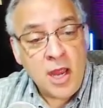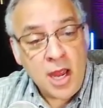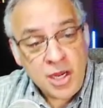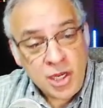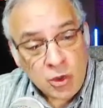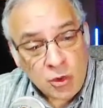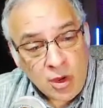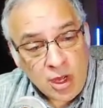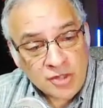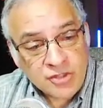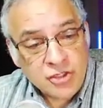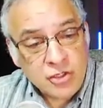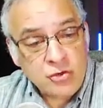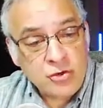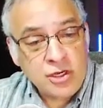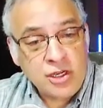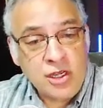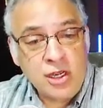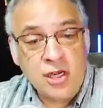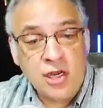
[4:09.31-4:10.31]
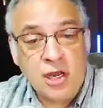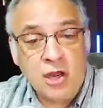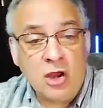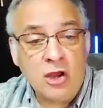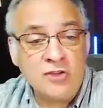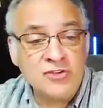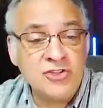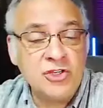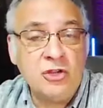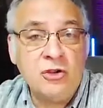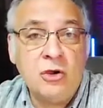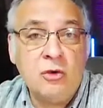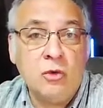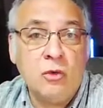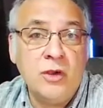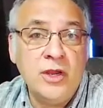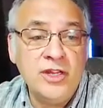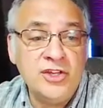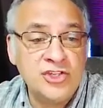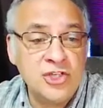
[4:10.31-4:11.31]
and you also can also
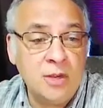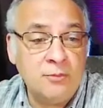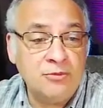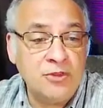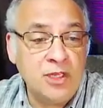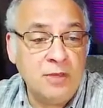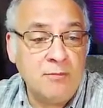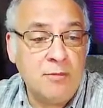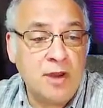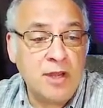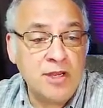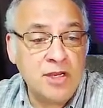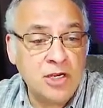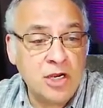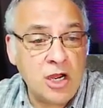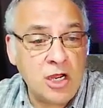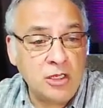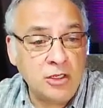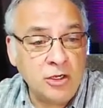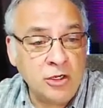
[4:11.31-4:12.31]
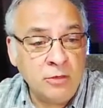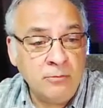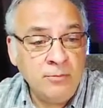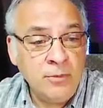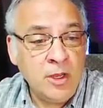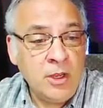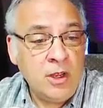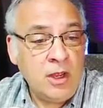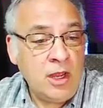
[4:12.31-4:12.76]
rate something by color,